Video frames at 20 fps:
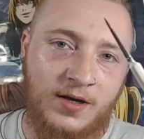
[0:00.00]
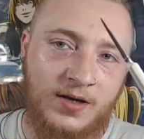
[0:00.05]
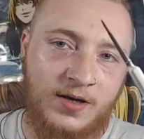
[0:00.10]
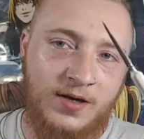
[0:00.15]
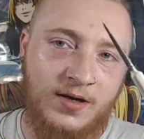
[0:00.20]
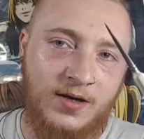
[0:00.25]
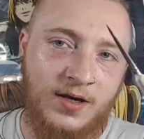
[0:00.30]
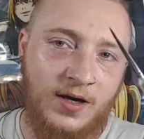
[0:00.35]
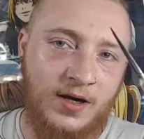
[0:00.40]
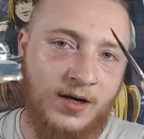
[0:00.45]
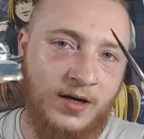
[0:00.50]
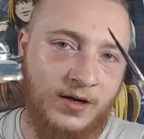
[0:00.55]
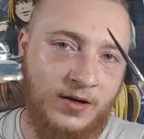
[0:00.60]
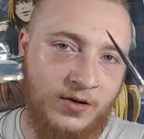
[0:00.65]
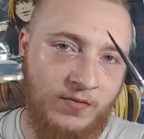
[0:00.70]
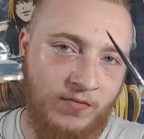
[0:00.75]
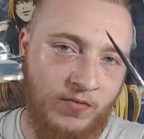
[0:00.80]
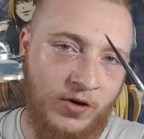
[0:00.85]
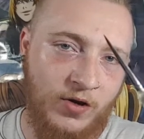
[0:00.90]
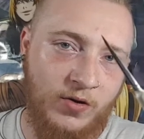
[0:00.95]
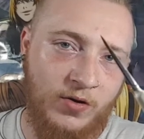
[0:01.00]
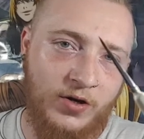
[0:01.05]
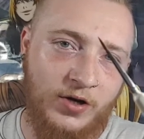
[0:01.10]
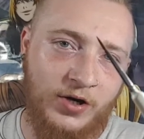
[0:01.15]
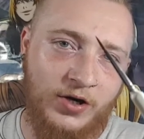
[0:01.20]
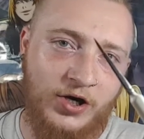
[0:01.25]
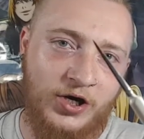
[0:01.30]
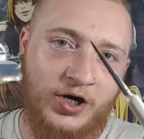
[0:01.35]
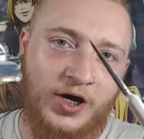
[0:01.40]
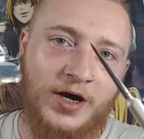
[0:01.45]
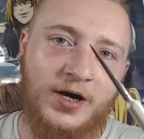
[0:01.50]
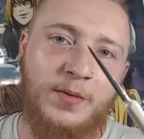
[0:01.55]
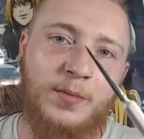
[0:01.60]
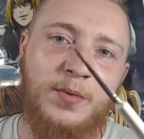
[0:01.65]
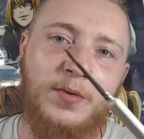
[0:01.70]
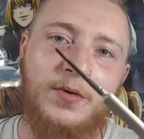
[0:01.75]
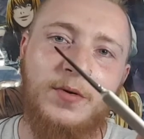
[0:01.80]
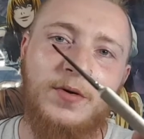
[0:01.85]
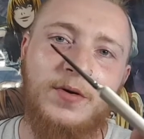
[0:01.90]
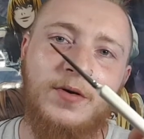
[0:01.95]
still in real good
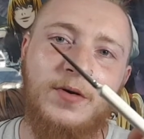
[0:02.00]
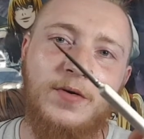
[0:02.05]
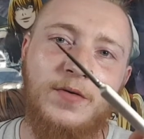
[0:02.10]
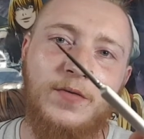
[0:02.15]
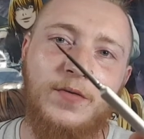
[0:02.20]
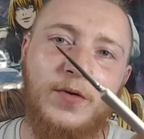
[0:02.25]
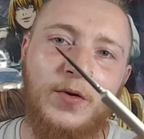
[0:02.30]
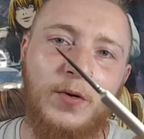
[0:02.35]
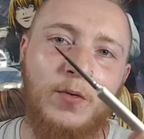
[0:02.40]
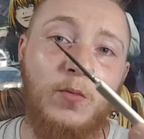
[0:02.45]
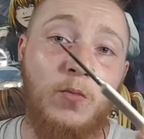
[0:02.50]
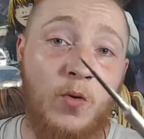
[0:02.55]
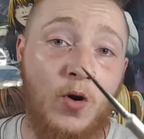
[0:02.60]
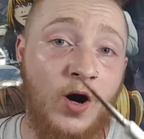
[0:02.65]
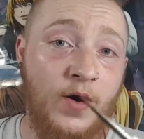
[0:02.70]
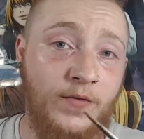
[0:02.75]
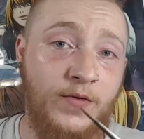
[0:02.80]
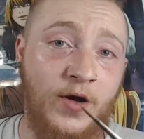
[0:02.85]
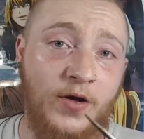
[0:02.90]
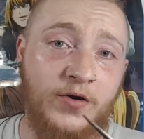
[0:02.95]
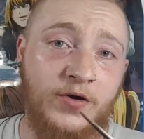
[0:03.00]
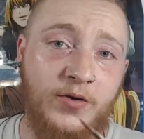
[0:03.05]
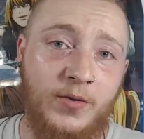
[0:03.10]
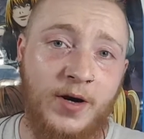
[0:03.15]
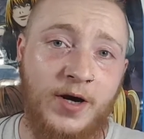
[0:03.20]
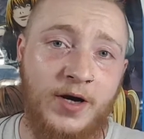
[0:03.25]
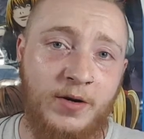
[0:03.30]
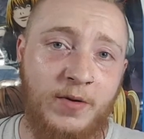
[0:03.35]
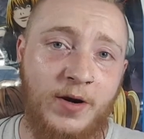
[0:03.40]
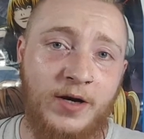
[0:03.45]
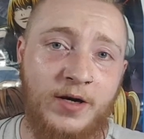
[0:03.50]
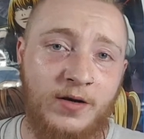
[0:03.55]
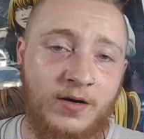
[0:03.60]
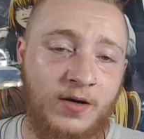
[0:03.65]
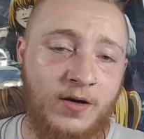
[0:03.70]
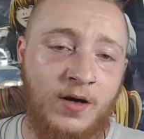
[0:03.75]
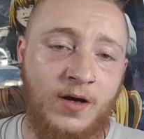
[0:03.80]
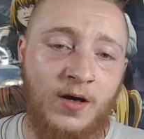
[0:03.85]
shape for what I've done to it anyway.